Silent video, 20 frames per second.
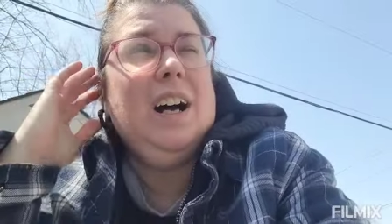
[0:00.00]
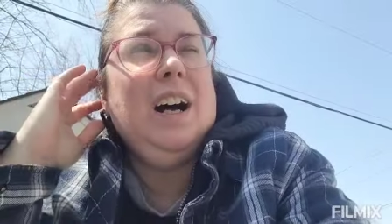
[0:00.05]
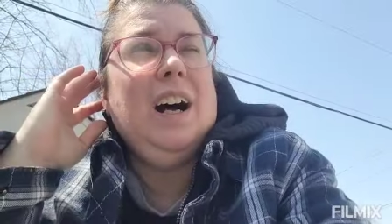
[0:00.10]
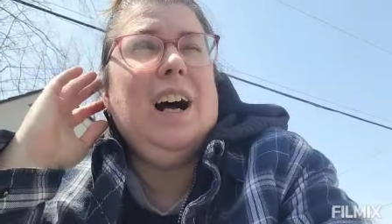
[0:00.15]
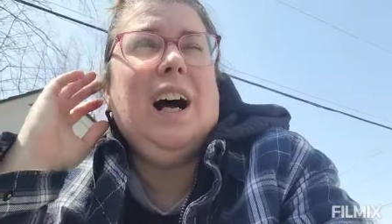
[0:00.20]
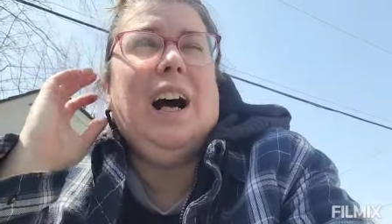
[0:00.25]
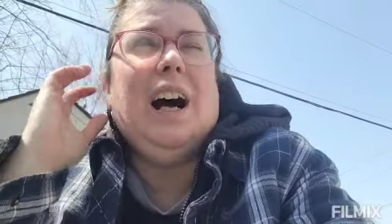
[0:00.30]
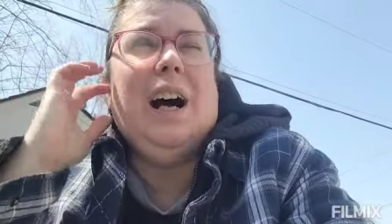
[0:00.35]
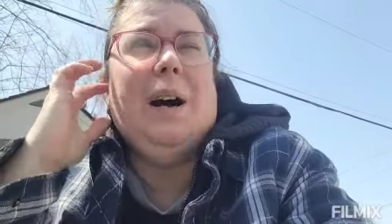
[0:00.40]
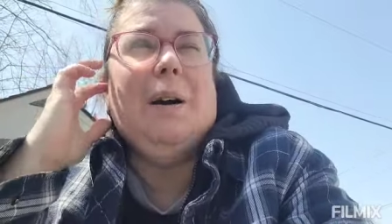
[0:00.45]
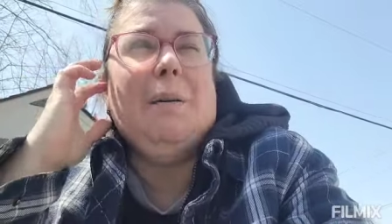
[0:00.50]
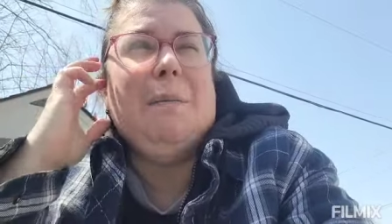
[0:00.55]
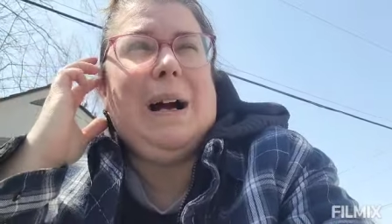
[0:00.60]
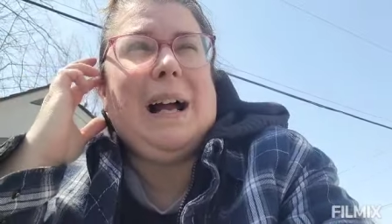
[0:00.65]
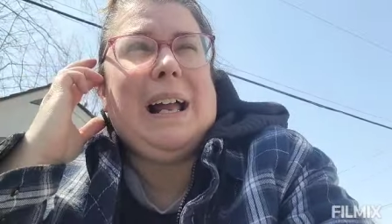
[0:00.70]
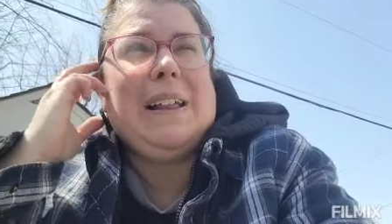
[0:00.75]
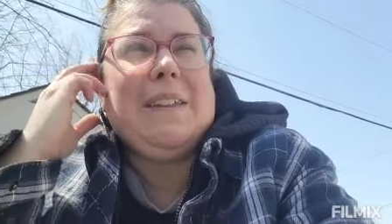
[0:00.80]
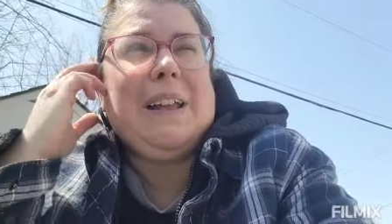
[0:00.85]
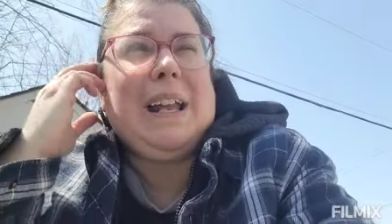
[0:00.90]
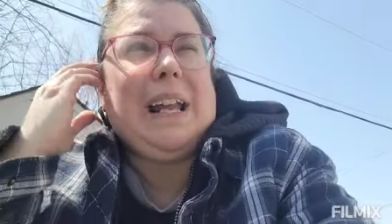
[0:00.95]
Um,
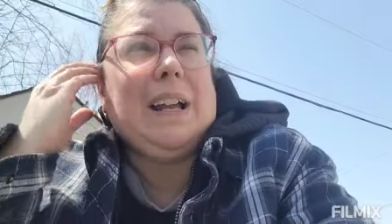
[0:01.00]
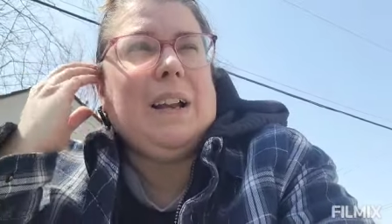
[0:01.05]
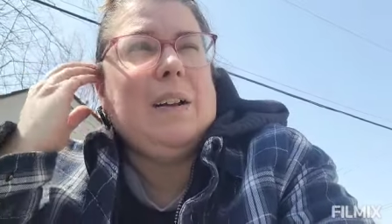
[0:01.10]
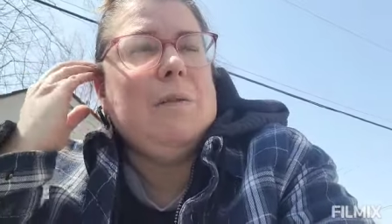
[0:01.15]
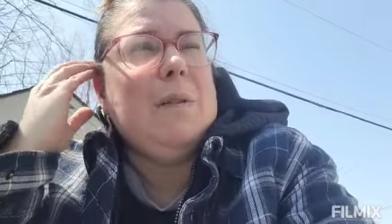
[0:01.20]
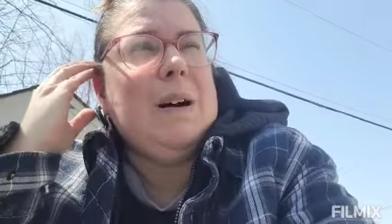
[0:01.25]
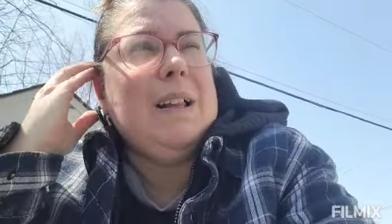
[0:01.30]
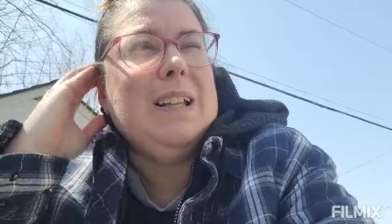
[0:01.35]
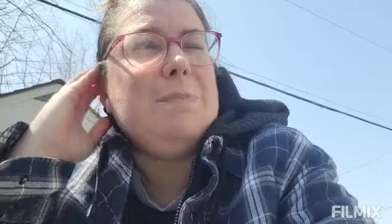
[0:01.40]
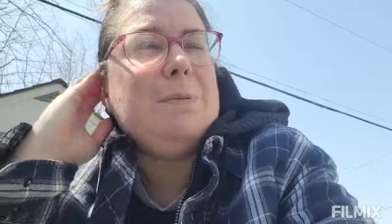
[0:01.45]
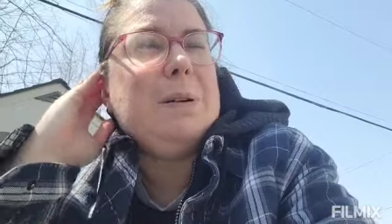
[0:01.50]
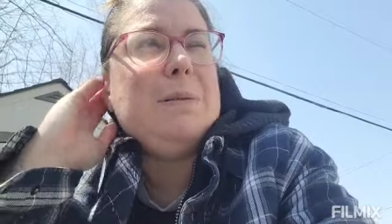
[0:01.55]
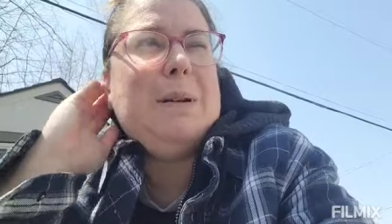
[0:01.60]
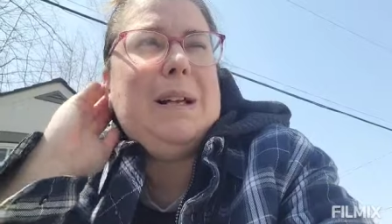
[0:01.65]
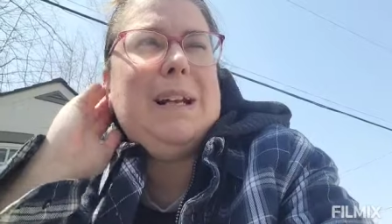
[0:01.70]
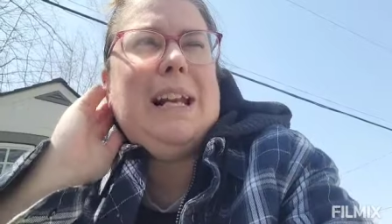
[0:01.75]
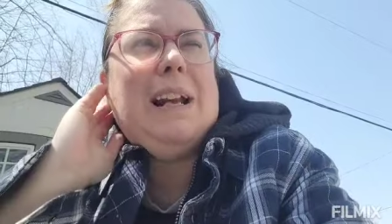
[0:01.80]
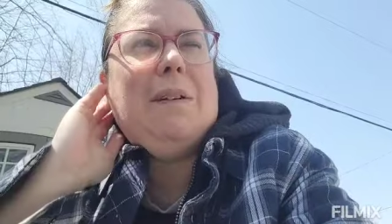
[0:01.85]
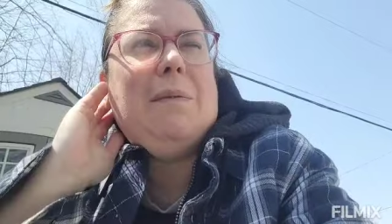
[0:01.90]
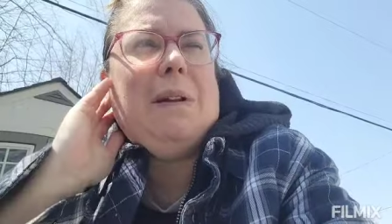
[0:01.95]
I think weather
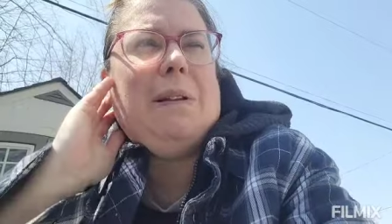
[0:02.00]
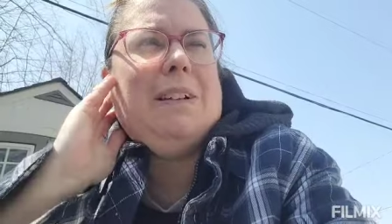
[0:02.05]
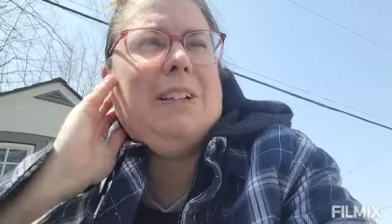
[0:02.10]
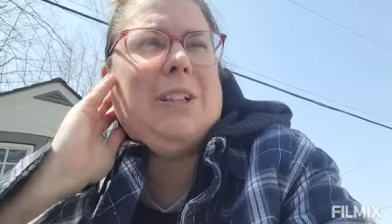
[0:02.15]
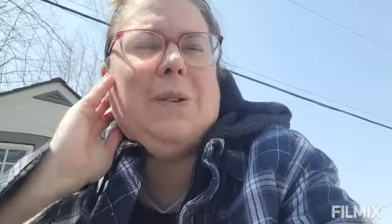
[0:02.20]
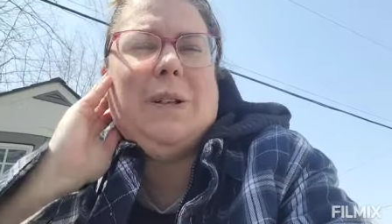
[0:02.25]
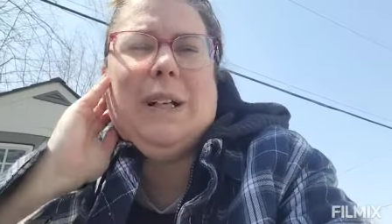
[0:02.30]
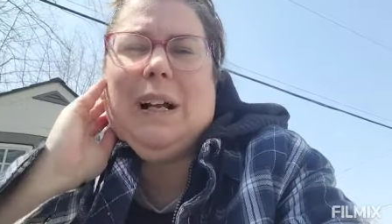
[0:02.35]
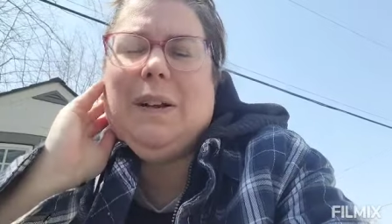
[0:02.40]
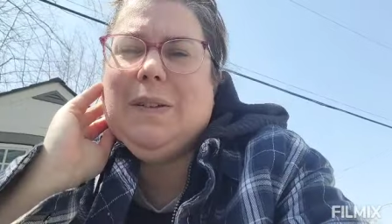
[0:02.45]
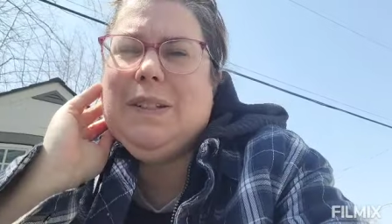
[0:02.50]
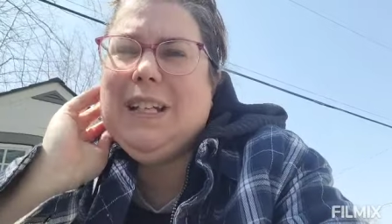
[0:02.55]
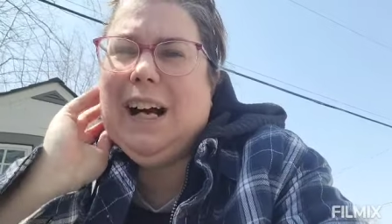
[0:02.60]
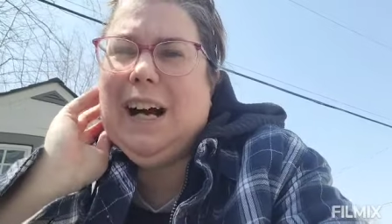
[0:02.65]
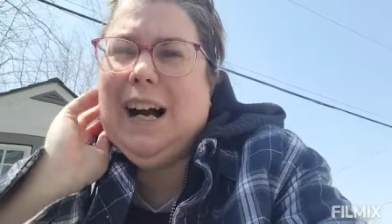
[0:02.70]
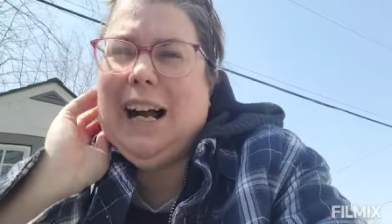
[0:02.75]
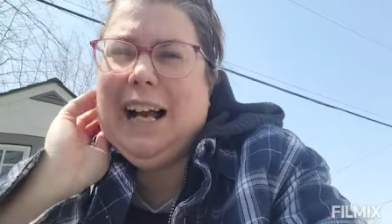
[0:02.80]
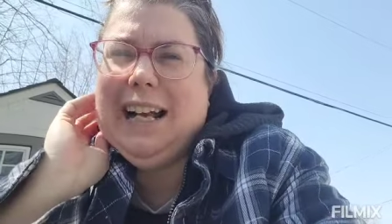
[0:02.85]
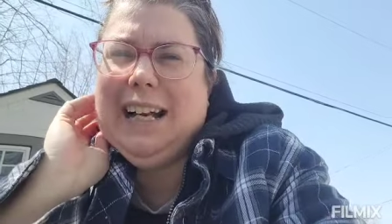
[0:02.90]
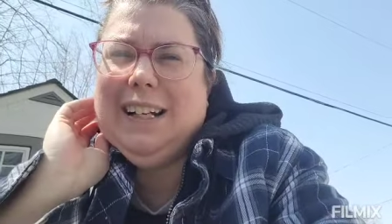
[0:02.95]
permitting, we all do it
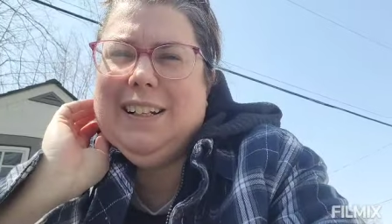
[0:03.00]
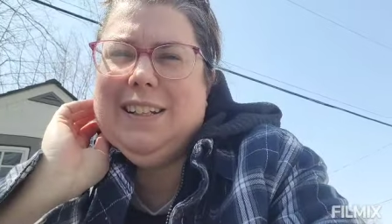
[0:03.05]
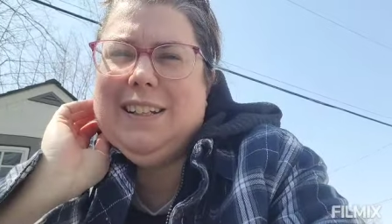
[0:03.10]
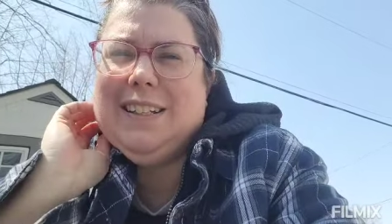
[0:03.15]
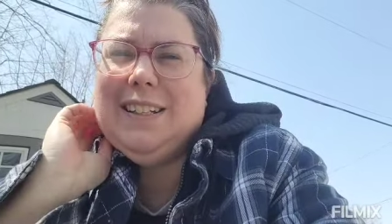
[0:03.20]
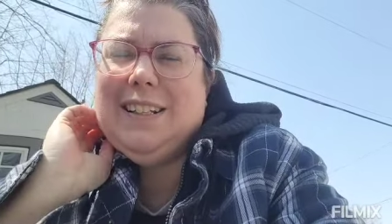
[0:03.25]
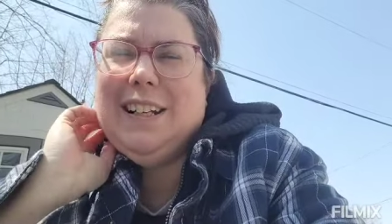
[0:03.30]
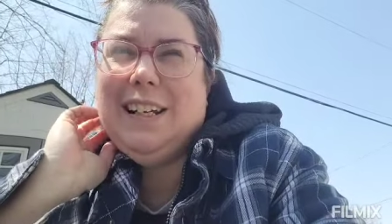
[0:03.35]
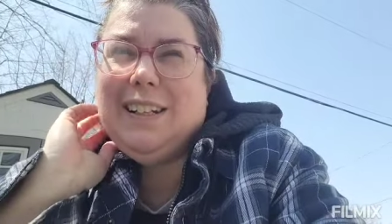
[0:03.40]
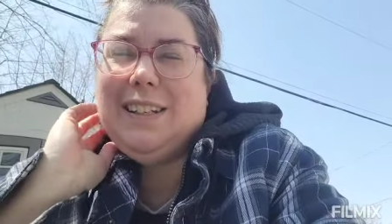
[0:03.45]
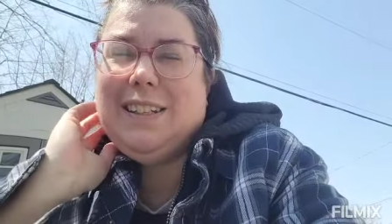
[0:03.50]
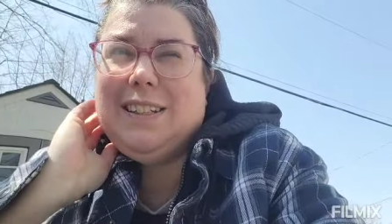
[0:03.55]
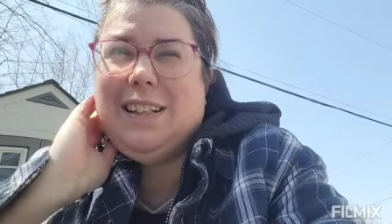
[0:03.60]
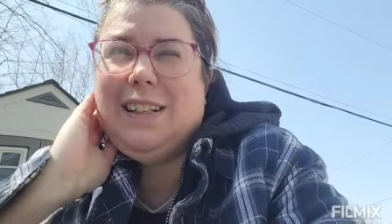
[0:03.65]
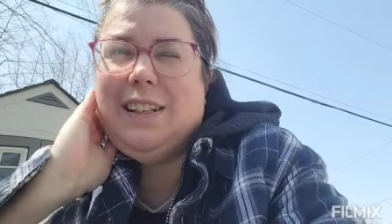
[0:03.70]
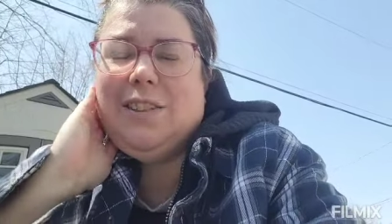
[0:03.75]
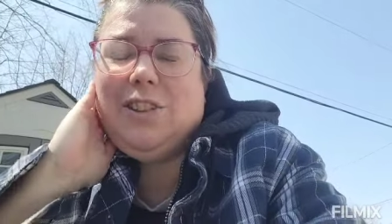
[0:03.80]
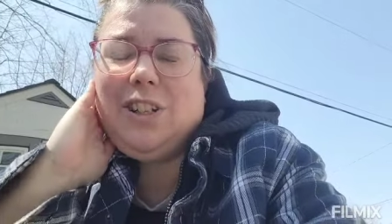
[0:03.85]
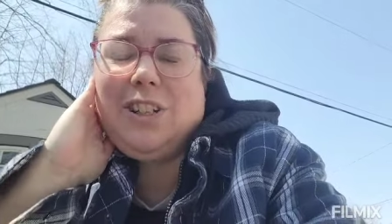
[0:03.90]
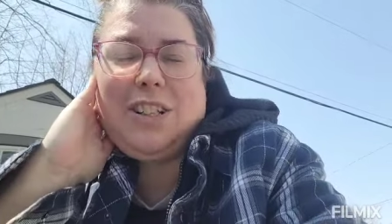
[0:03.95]
outside, and
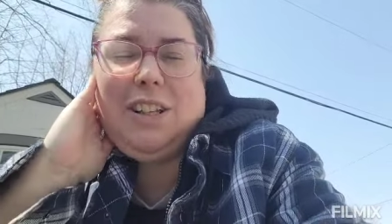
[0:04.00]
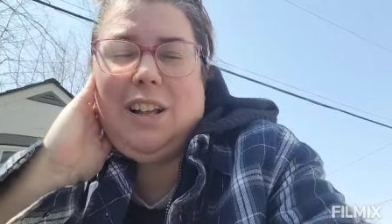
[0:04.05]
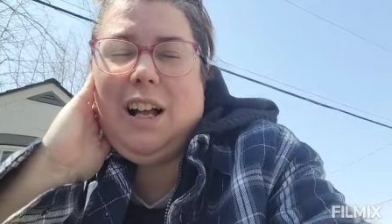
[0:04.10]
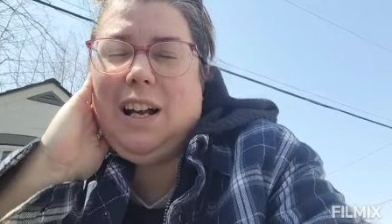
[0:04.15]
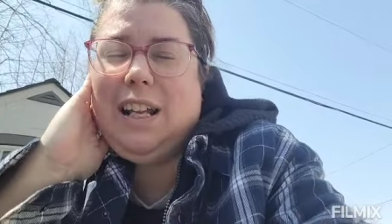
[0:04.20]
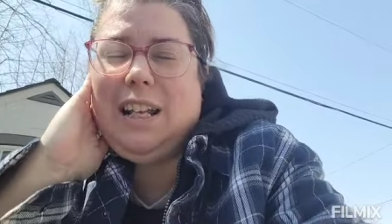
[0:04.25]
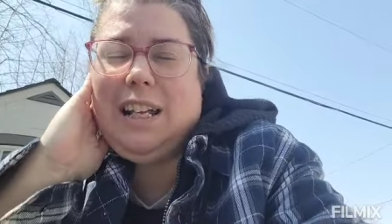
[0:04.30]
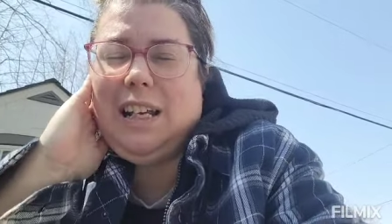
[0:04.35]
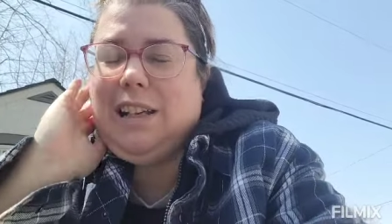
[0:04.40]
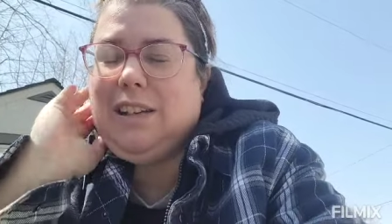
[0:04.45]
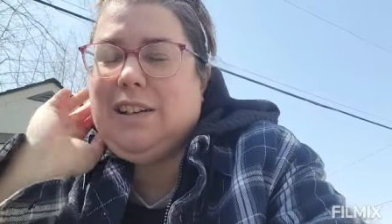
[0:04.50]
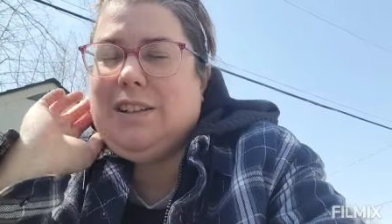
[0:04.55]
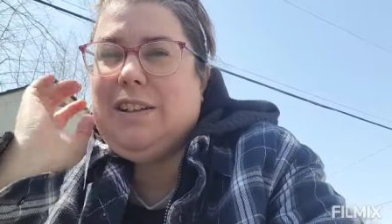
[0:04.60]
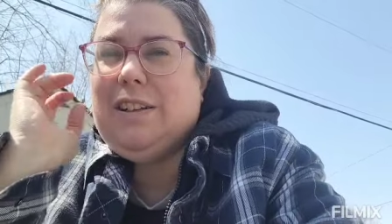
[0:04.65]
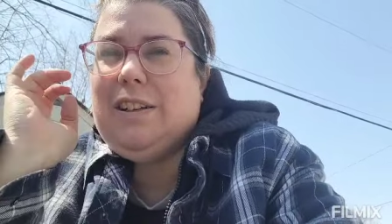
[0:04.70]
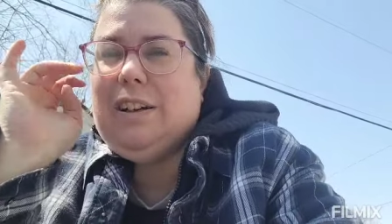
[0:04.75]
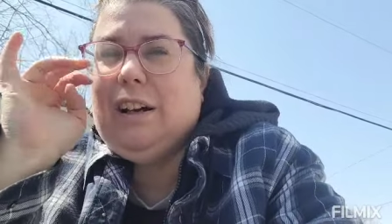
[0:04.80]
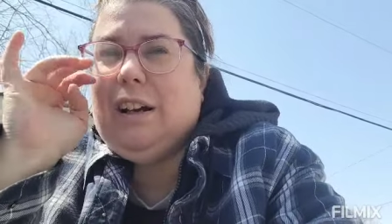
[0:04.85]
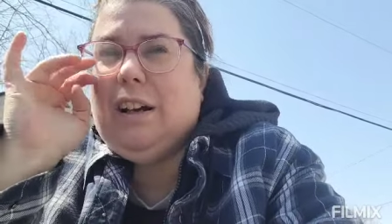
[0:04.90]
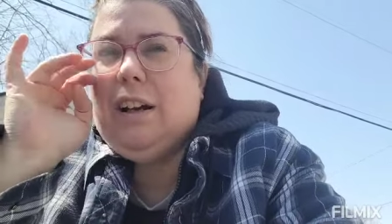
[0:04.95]
so it's just a lot
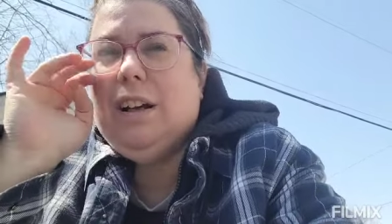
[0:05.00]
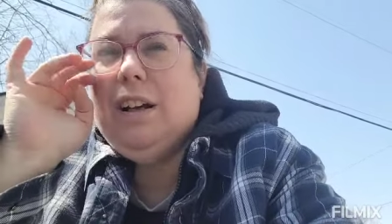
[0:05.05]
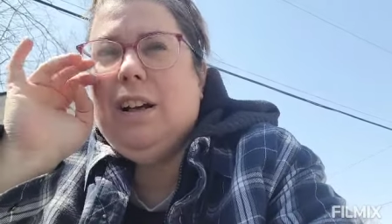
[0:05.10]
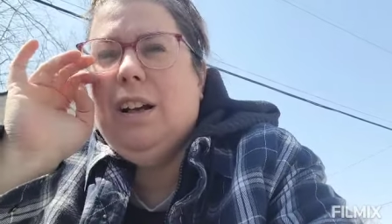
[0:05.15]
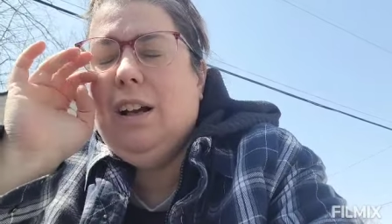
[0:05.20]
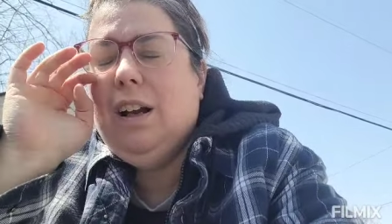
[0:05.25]
easier.